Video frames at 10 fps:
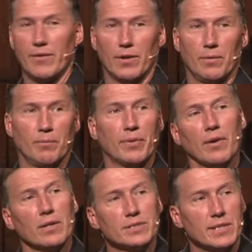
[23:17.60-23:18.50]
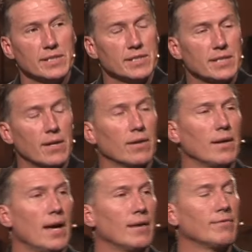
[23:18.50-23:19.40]
together. But there are seasons in
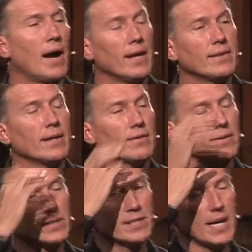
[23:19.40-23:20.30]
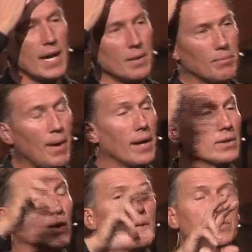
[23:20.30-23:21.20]
our life. I think today,
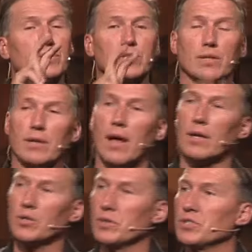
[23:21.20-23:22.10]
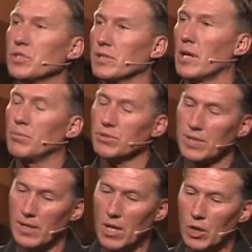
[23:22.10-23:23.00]
by and large, there's a lot of Christian
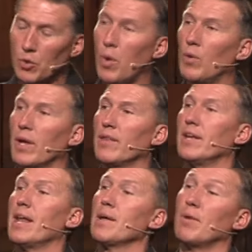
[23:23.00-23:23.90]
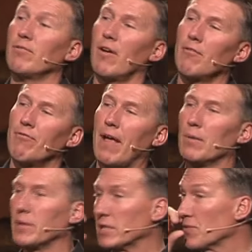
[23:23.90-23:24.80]
couples that quote in the name of
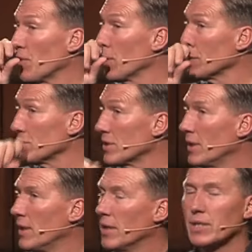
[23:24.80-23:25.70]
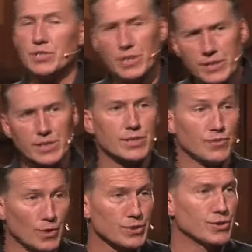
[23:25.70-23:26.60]
families first. And
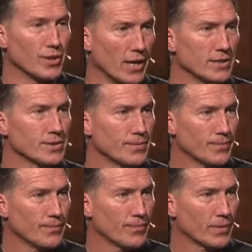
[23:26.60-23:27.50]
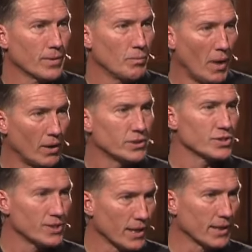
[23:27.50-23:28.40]
Jesus is first, you guys.
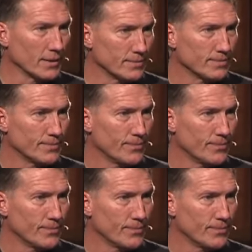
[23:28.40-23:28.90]
Marriage is second.